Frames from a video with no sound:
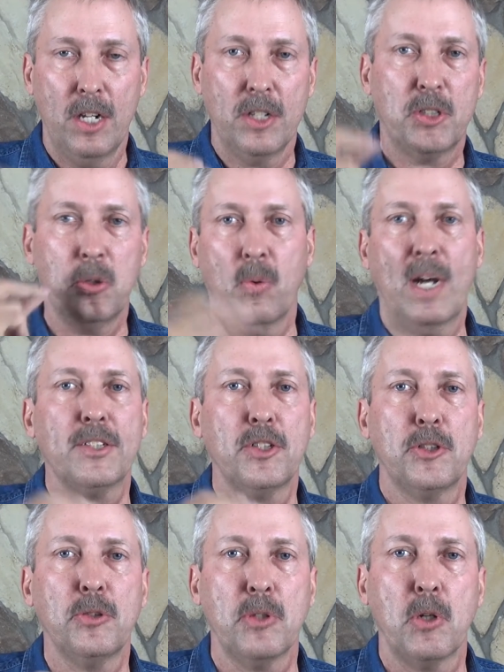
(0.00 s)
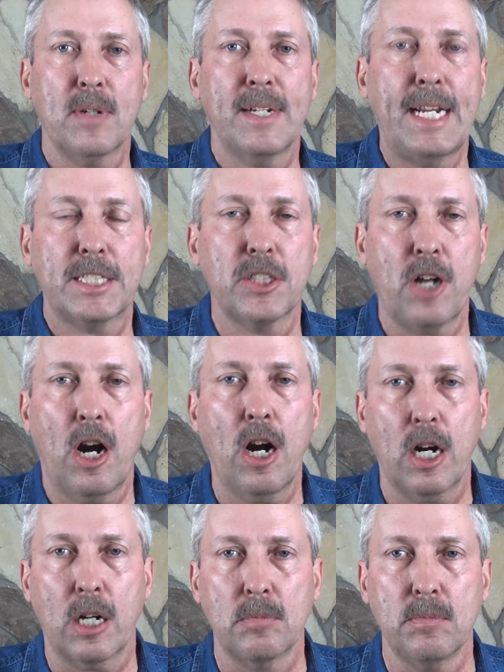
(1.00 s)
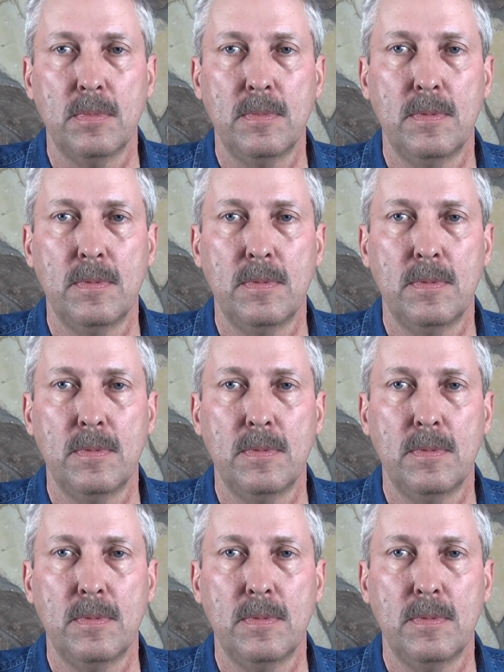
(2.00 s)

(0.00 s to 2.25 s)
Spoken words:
to want to do your nation harm.